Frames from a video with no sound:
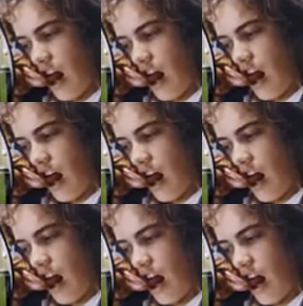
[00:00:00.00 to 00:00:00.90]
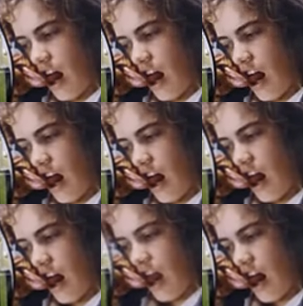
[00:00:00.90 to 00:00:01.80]

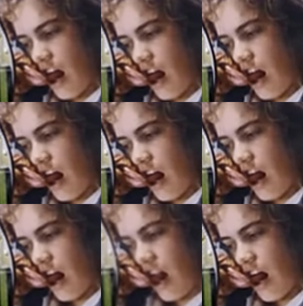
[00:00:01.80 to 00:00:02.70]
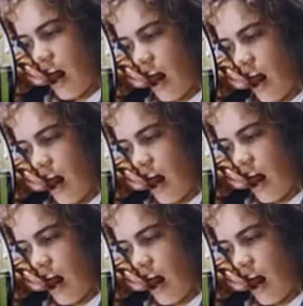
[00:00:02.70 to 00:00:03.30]
(not speaking)